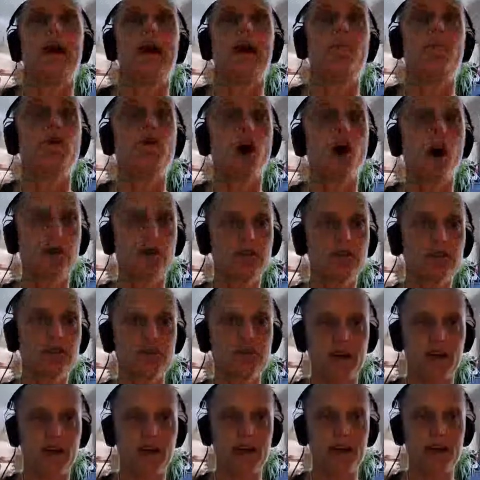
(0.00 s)

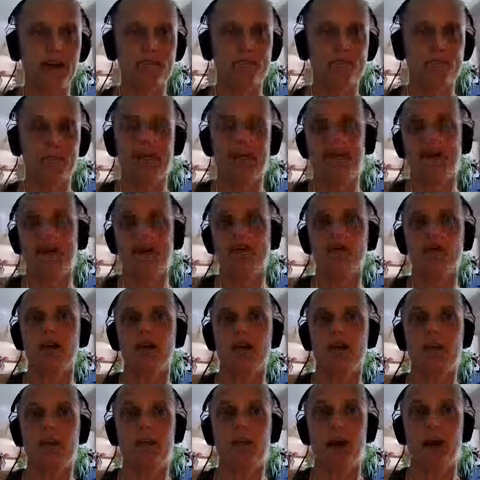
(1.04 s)
cultivate
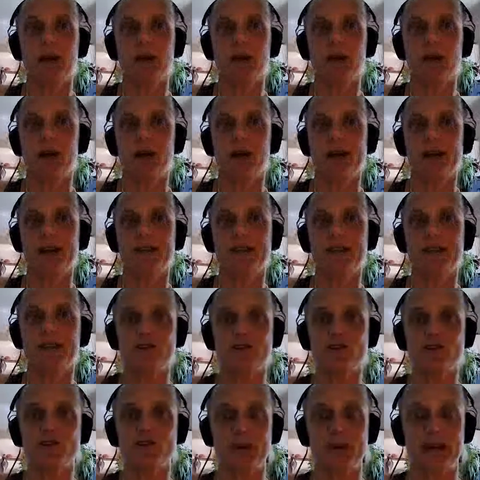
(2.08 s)
in my clients'
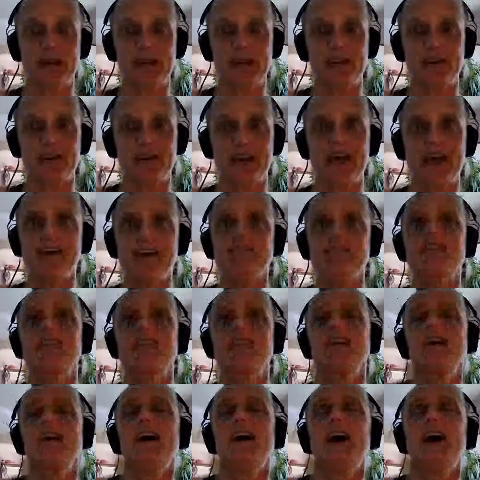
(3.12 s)
social media accounts.